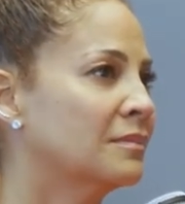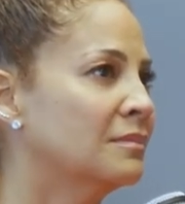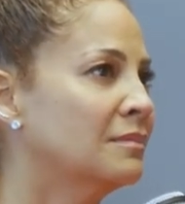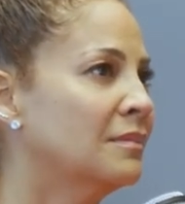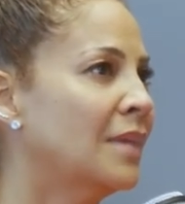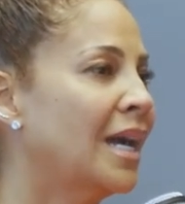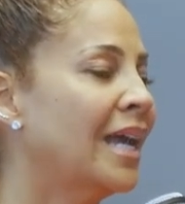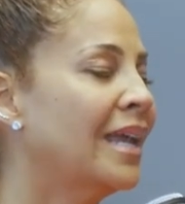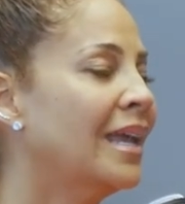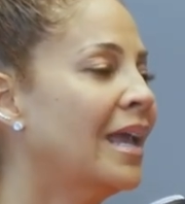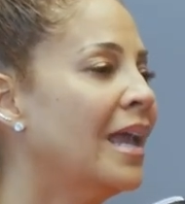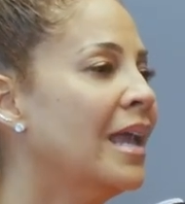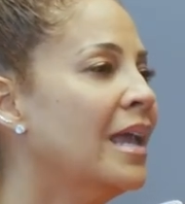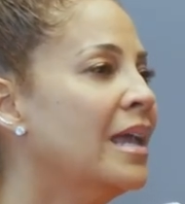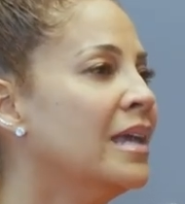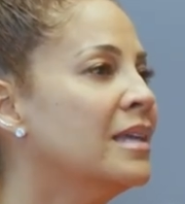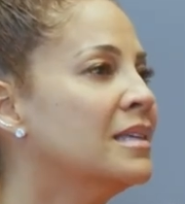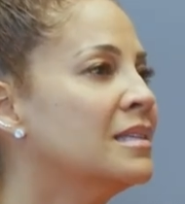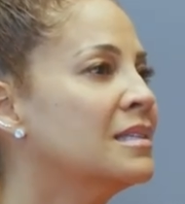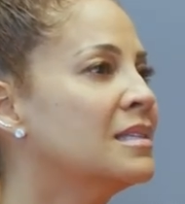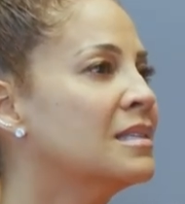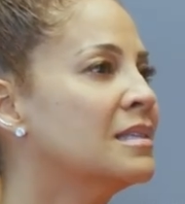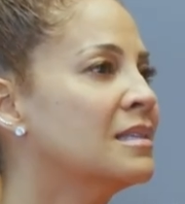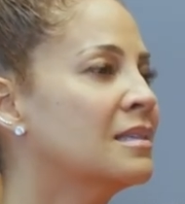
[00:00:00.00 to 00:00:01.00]
my
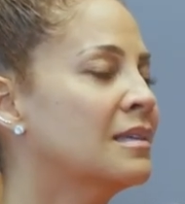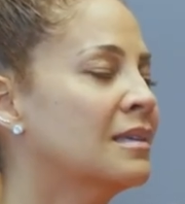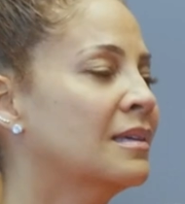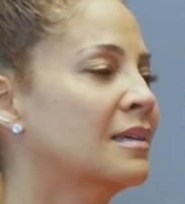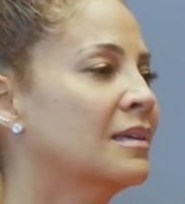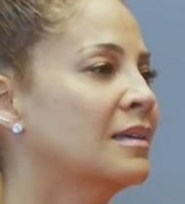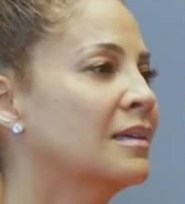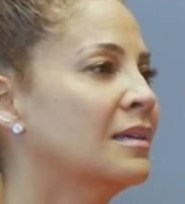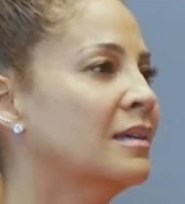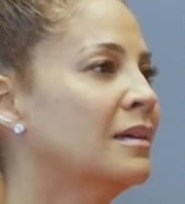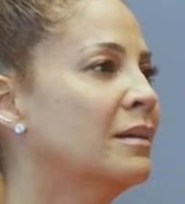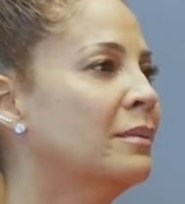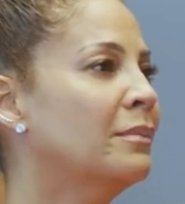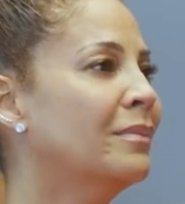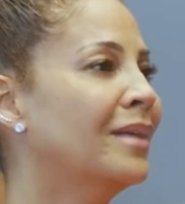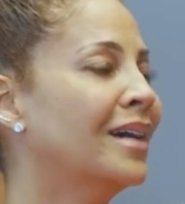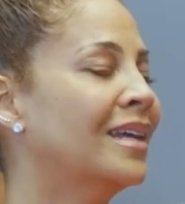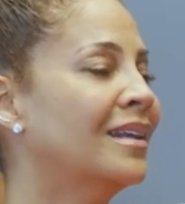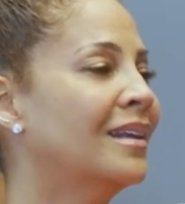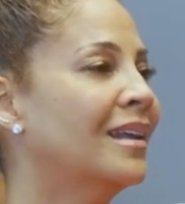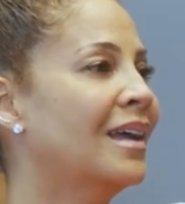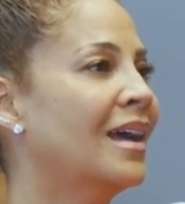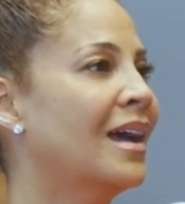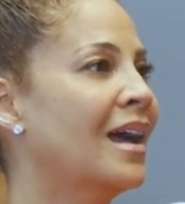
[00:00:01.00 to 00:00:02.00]
ace.
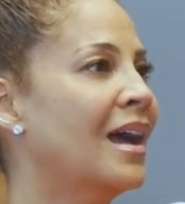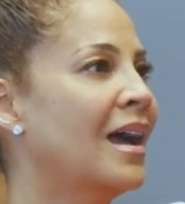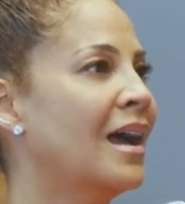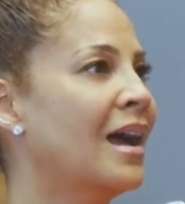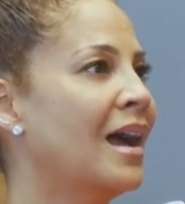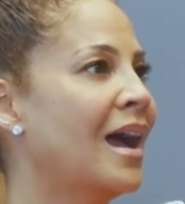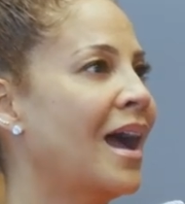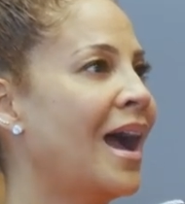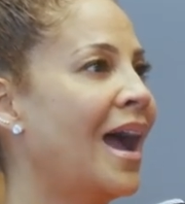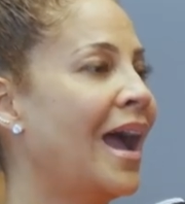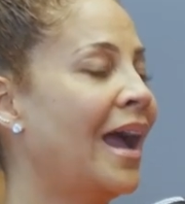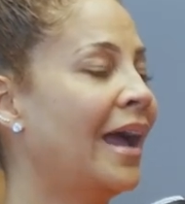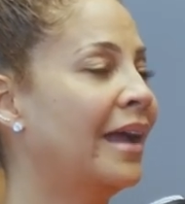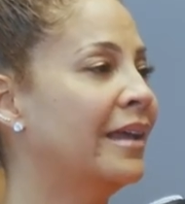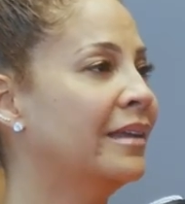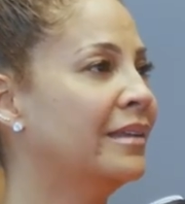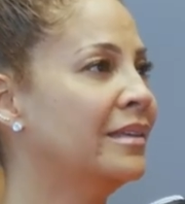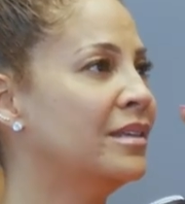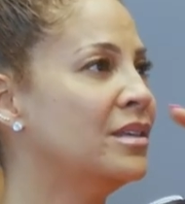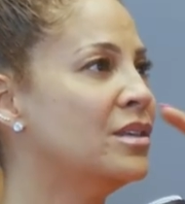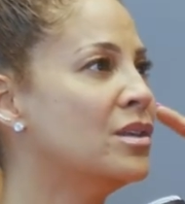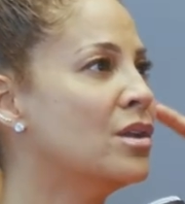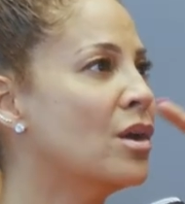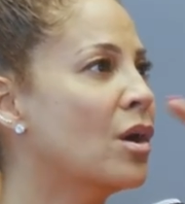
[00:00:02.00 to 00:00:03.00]
But I
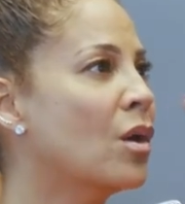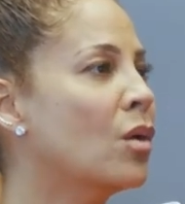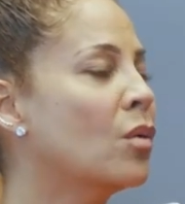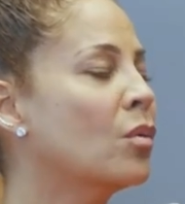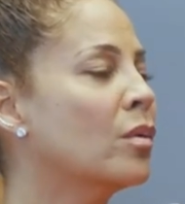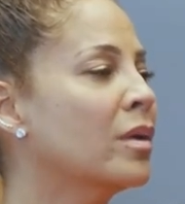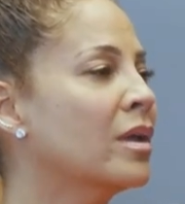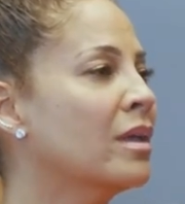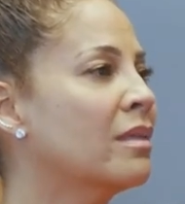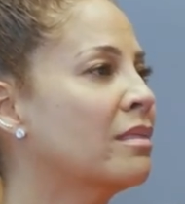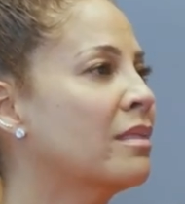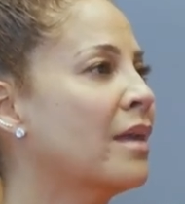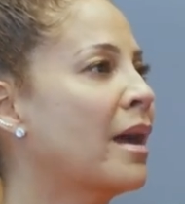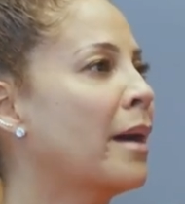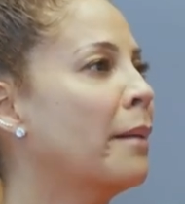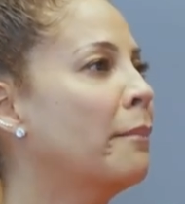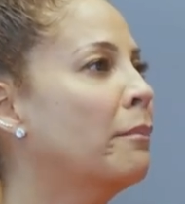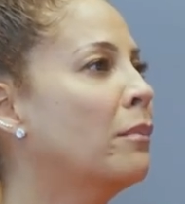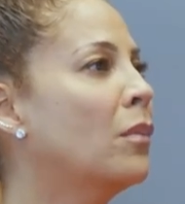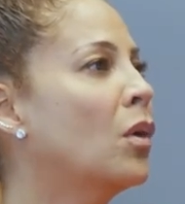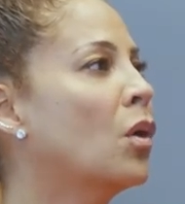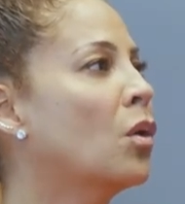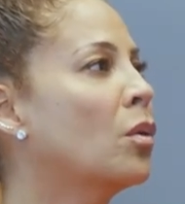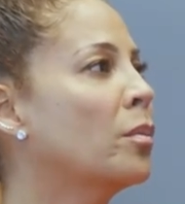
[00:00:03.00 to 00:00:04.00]
know in
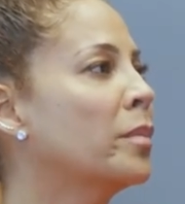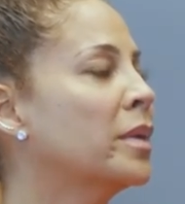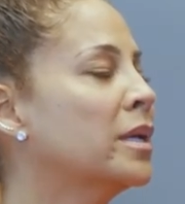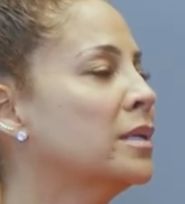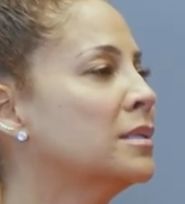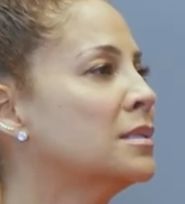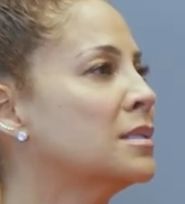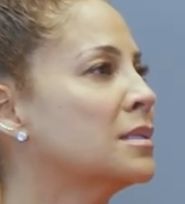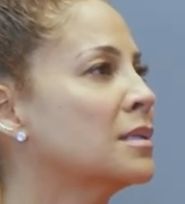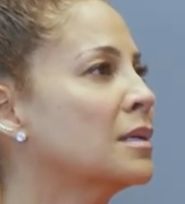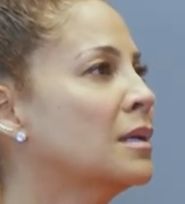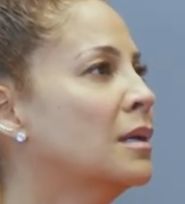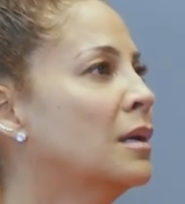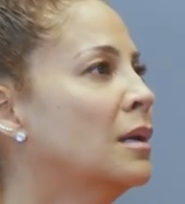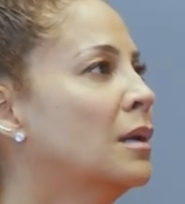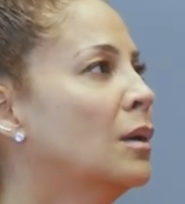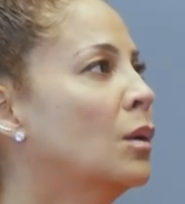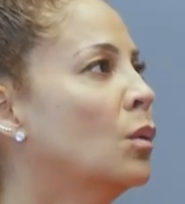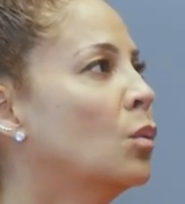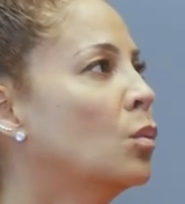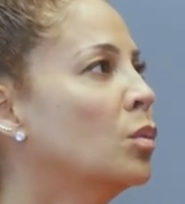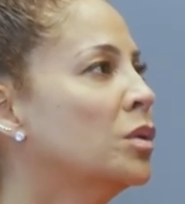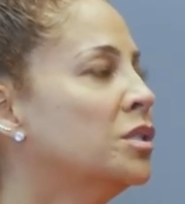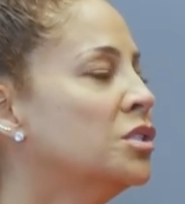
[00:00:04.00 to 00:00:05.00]
that moment
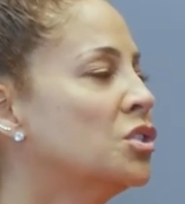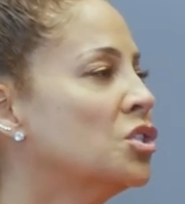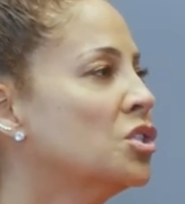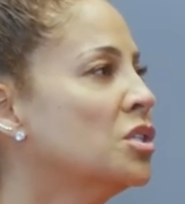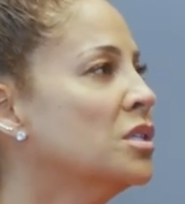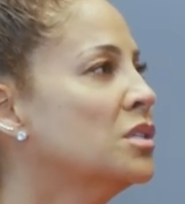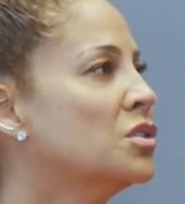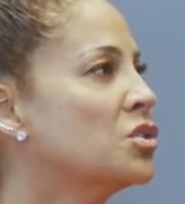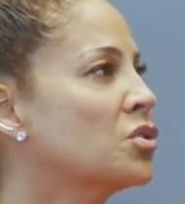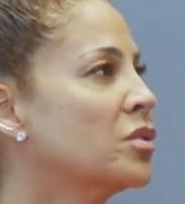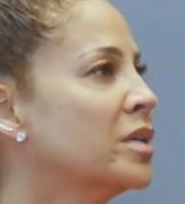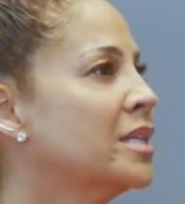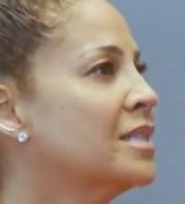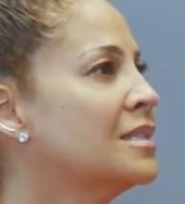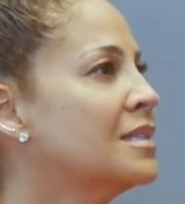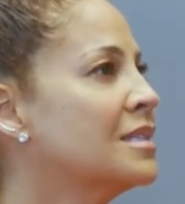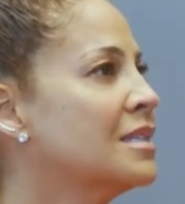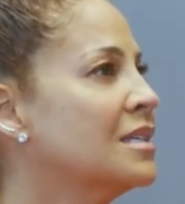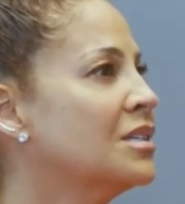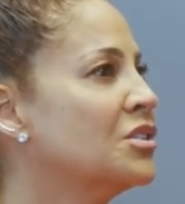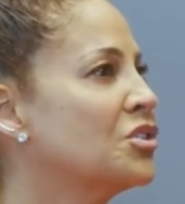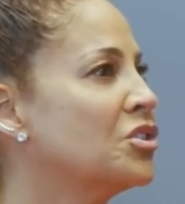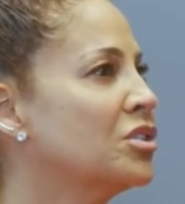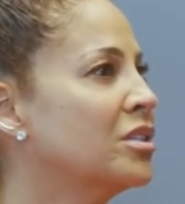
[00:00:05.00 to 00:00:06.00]
when she
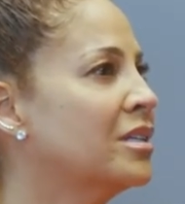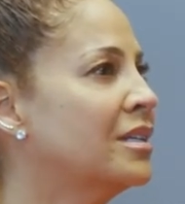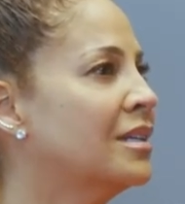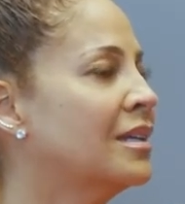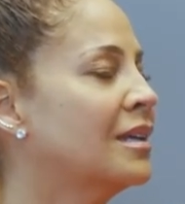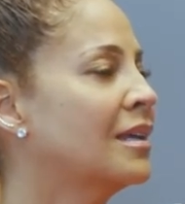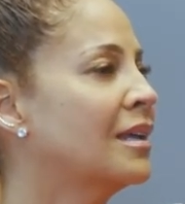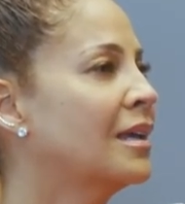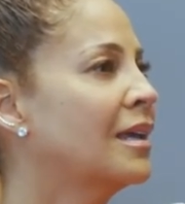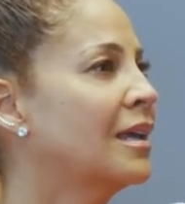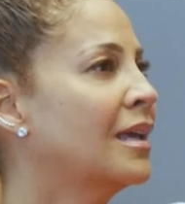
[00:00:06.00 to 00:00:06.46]
transitioned,